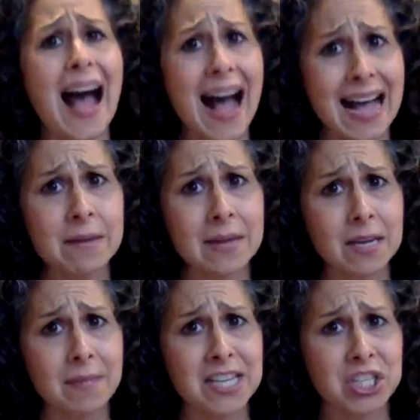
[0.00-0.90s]
I
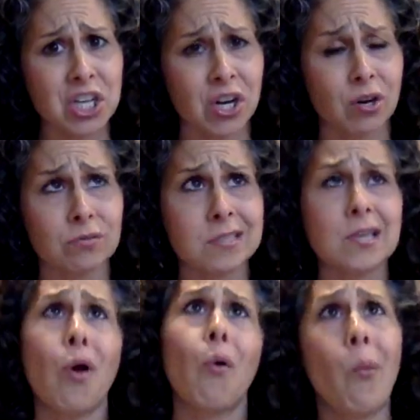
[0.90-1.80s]
made my
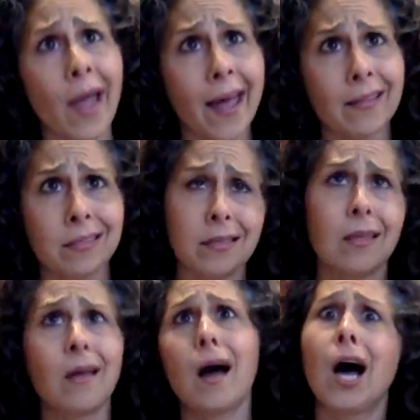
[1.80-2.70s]
scones with,
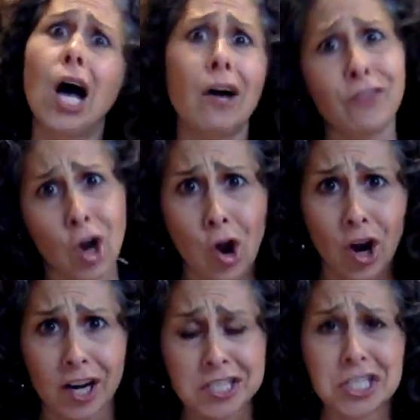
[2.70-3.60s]
of
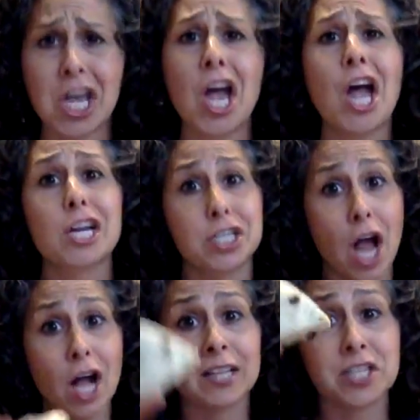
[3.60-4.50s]
course,
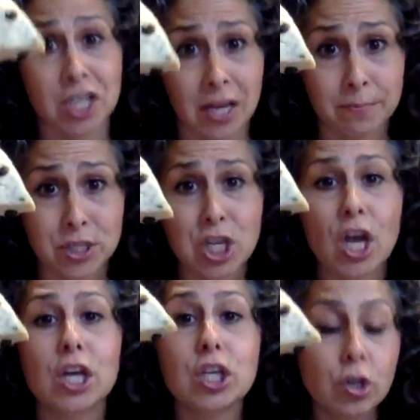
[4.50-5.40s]
chocolate chips.
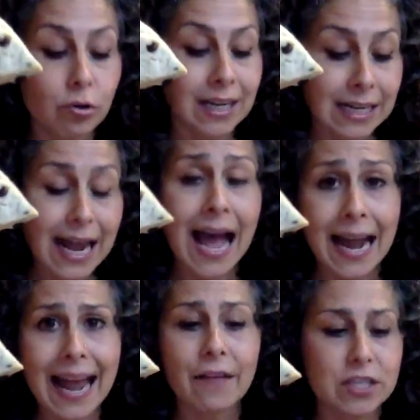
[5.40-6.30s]
You
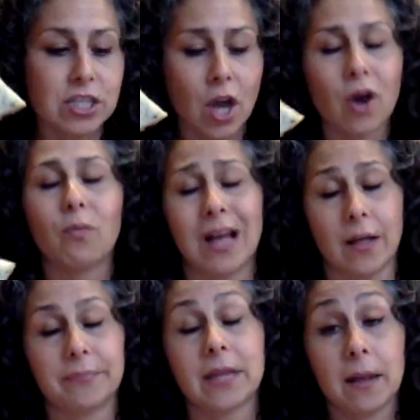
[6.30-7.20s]
cannot have a scone.
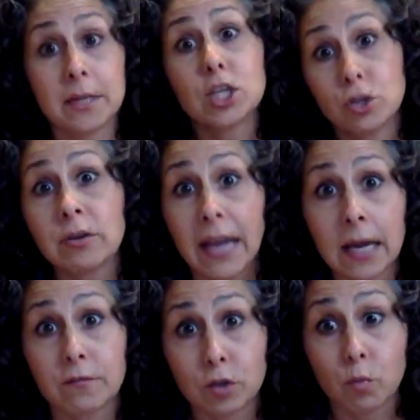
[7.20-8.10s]
Well, I mean, you
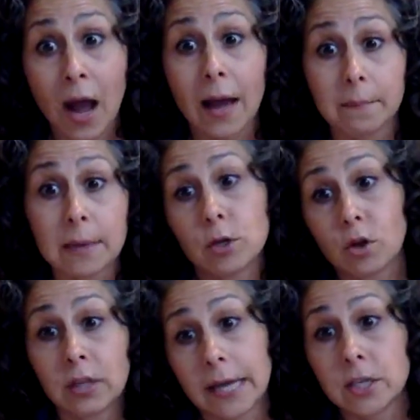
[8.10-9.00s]
can if you want. Maybe you
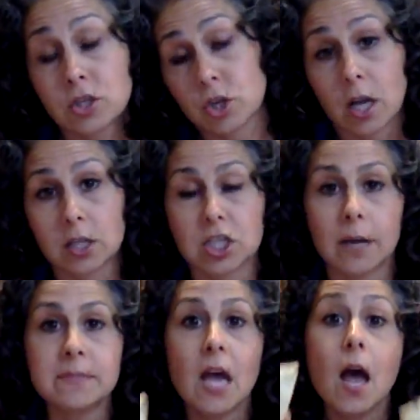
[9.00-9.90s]
don't like chocolate
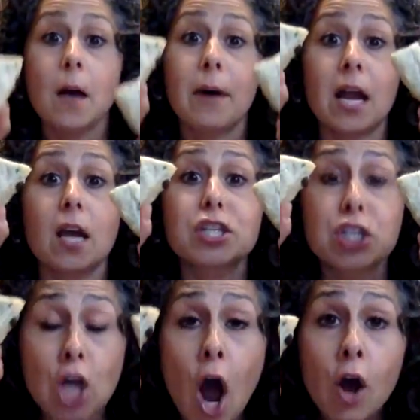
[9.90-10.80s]
chips, but
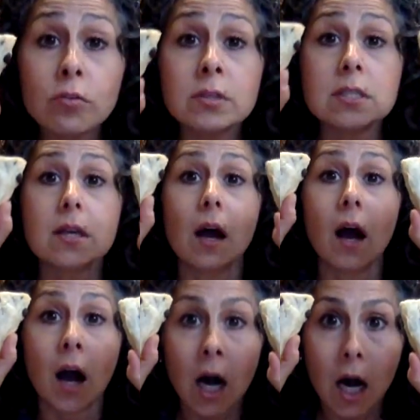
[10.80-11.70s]
scones
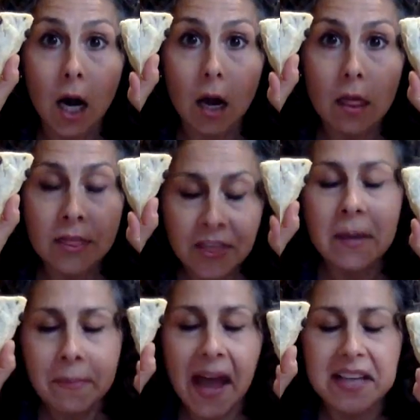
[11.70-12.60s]
are
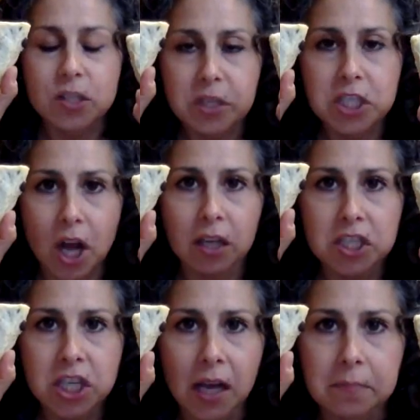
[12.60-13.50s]
the best with
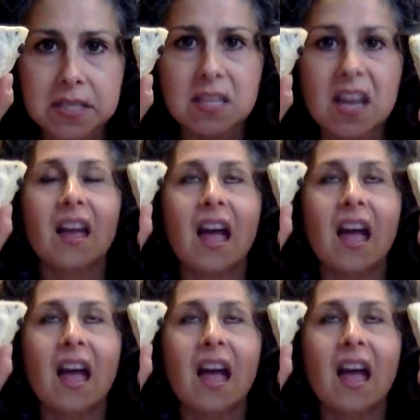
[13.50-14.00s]
chocolate chips.